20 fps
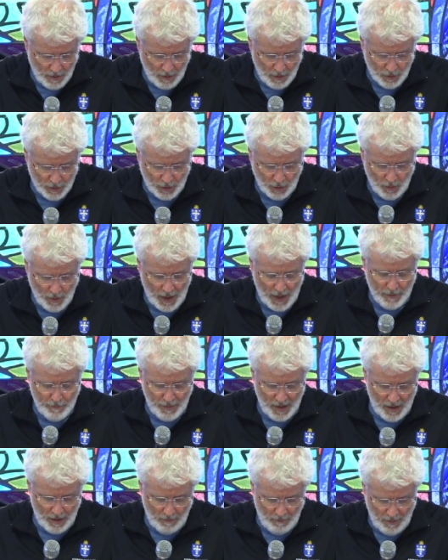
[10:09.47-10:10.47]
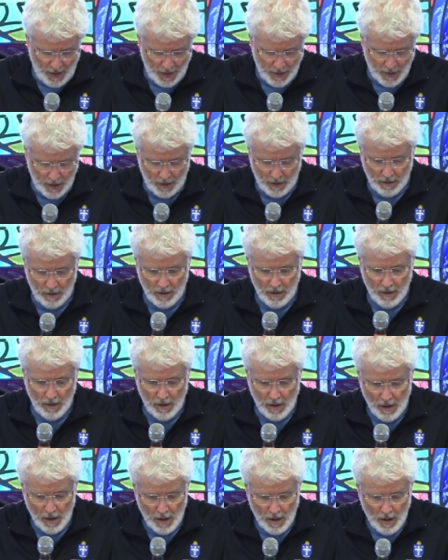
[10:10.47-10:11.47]
those who had been invited,
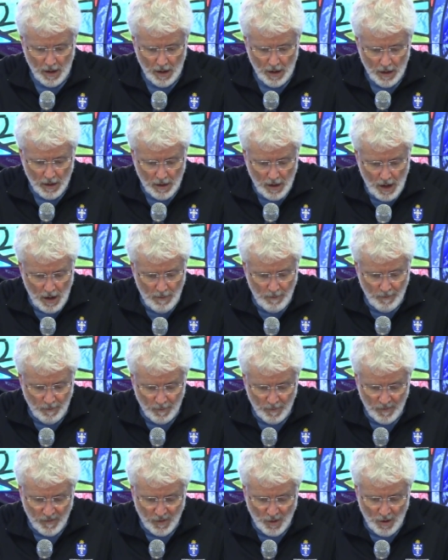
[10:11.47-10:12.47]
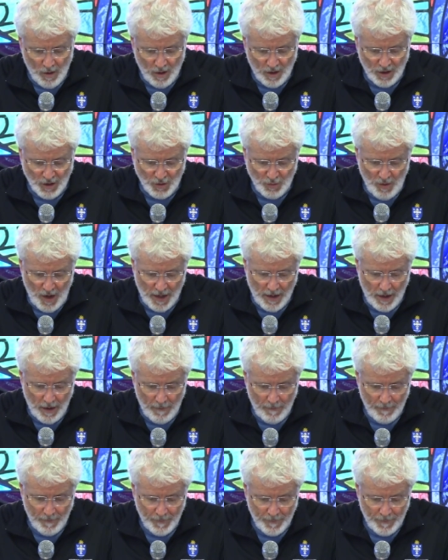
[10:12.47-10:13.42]
Come, for all is ready.